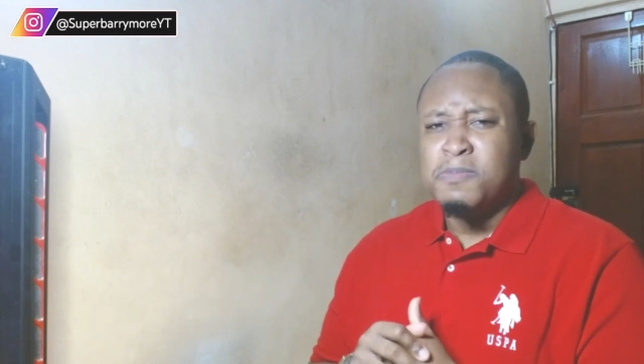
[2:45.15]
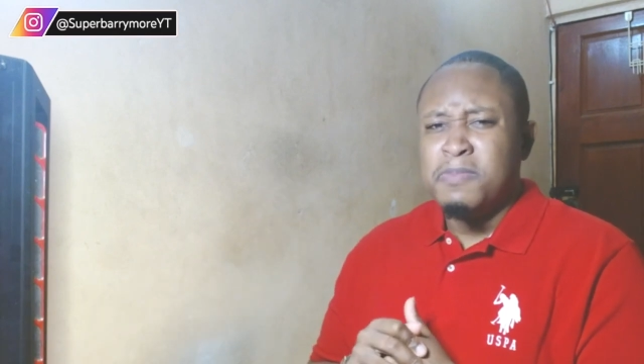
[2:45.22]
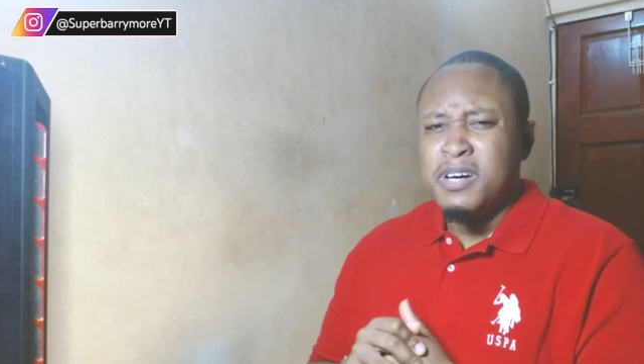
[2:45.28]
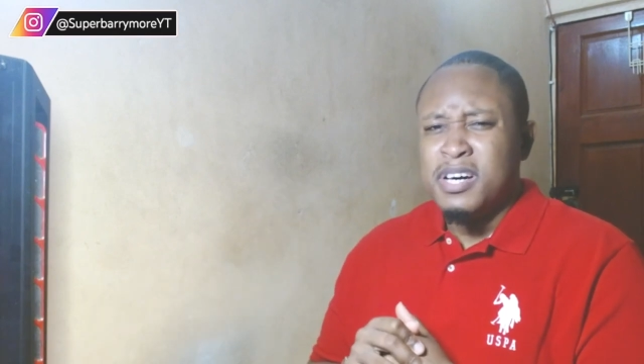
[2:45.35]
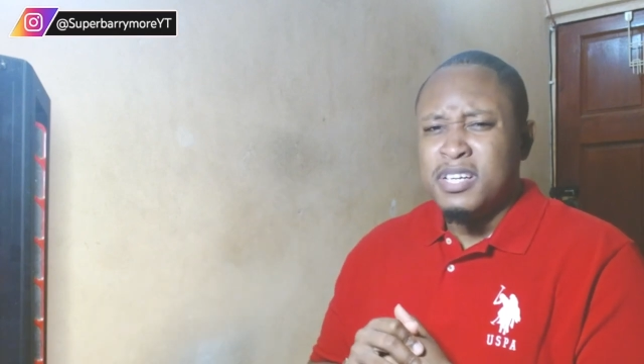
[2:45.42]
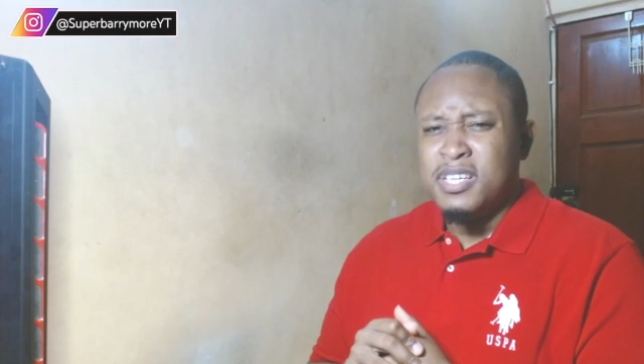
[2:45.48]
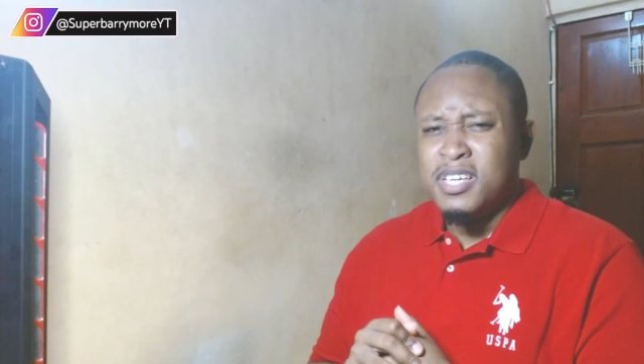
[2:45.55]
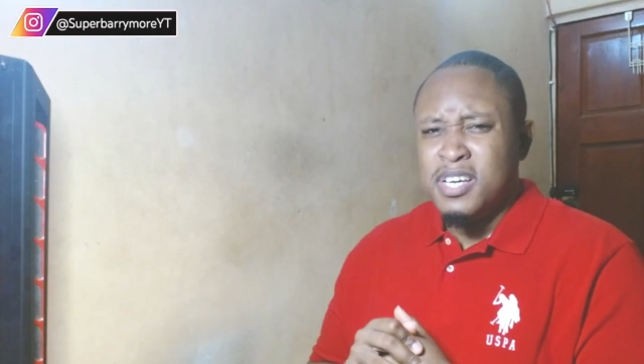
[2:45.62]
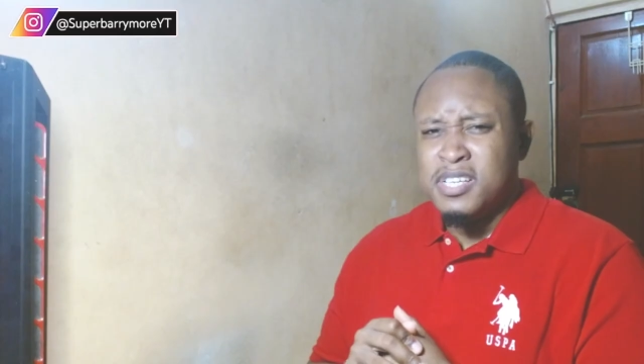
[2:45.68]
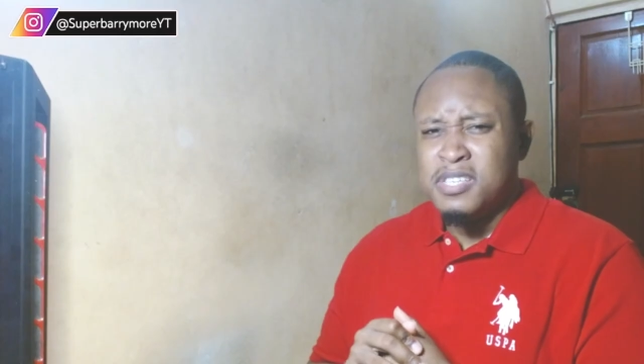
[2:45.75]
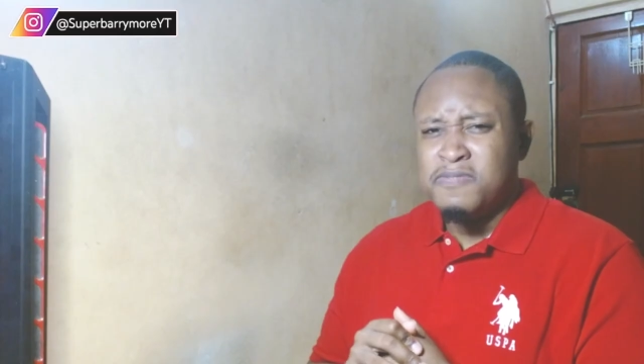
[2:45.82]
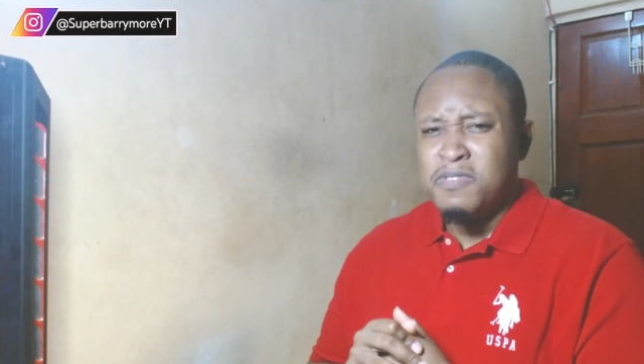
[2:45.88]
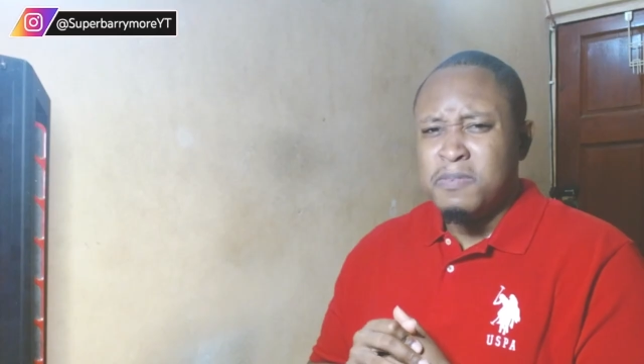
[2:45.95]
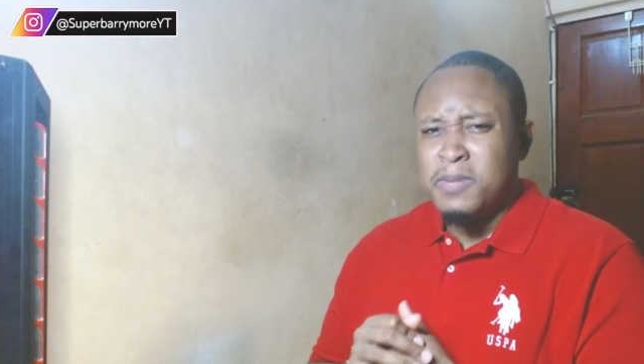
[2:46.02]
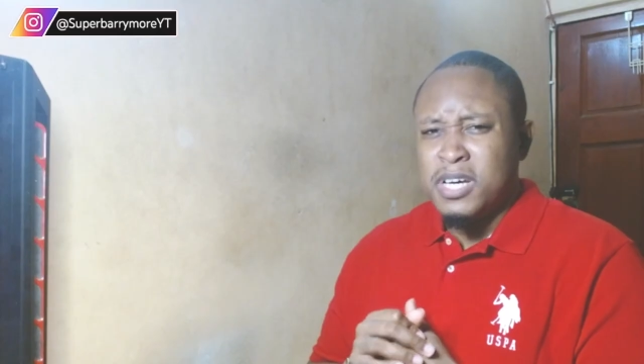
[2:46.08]
podcast,
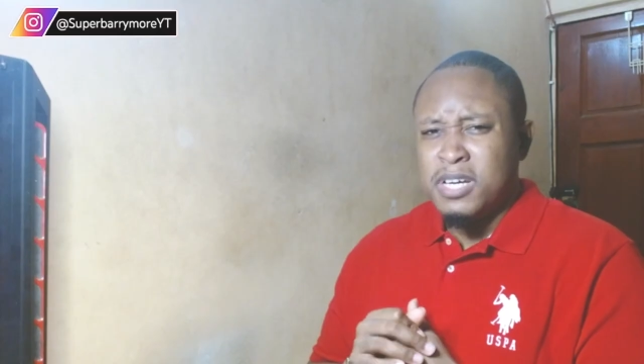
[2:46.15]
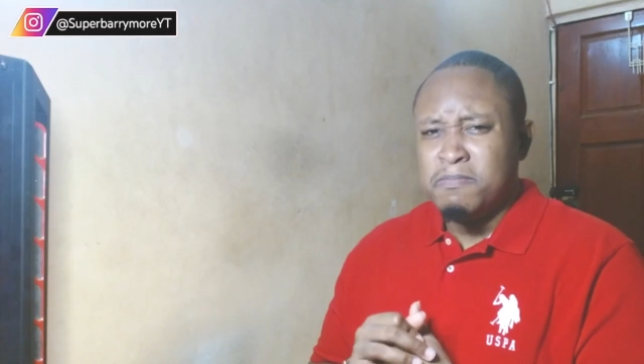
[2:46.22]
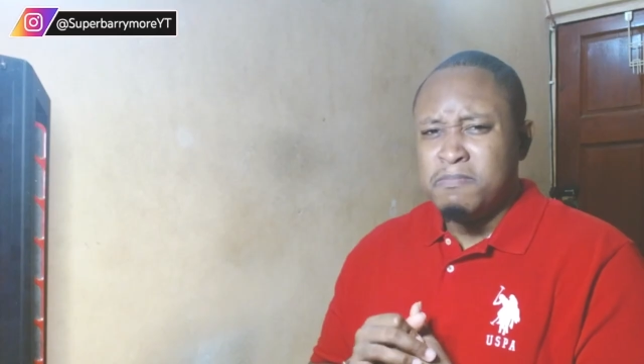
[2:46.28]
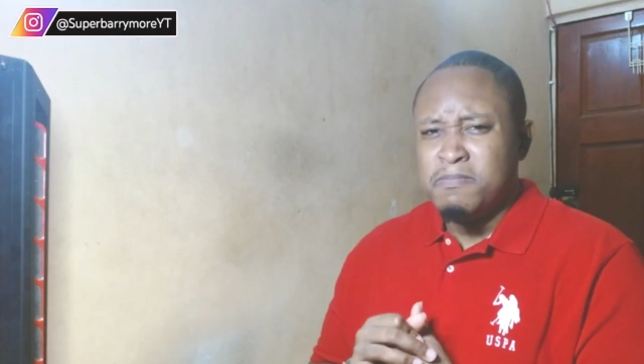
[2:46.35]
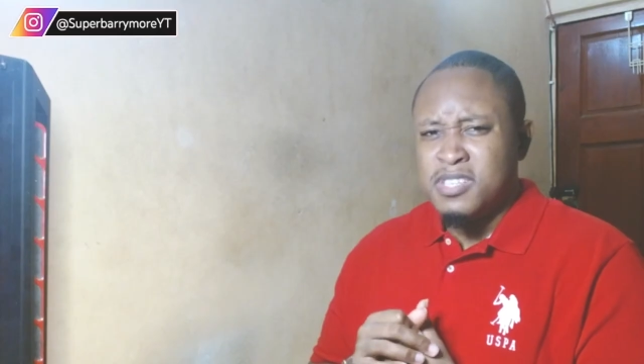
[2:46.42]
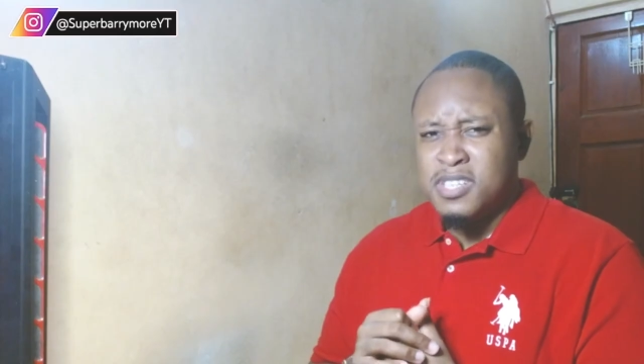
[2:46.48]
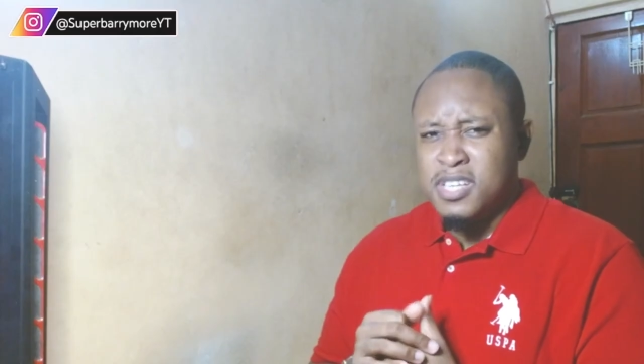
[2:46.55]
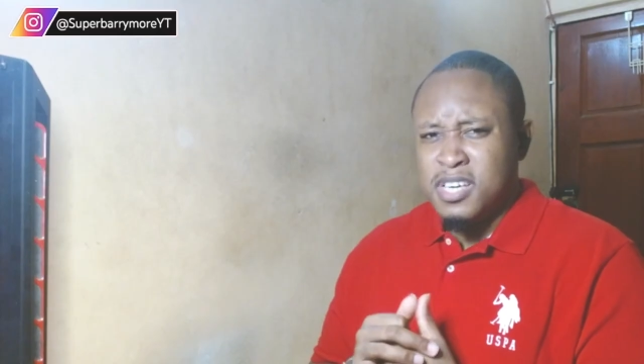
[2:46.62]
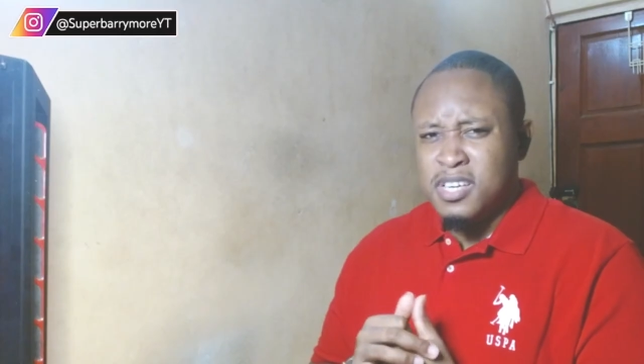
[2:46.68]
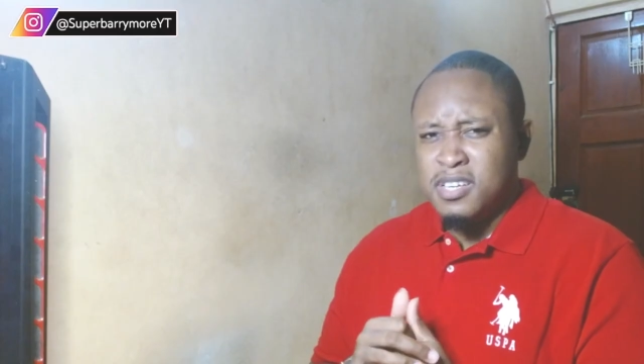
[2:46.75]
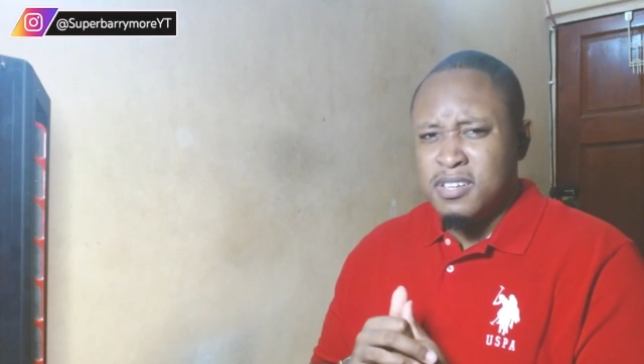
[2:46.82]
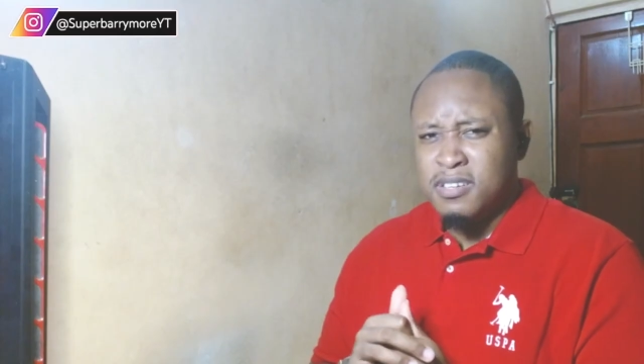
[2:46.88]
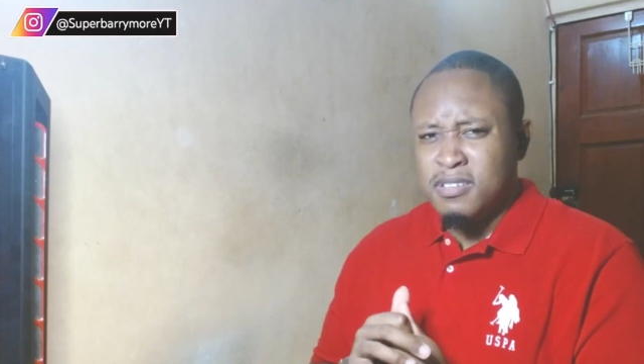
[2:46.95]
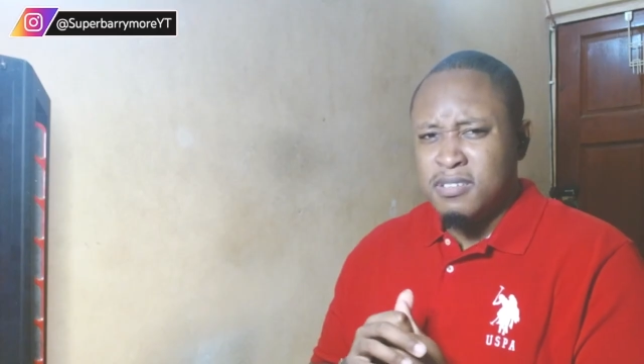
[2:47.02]
if I'm not mistaken.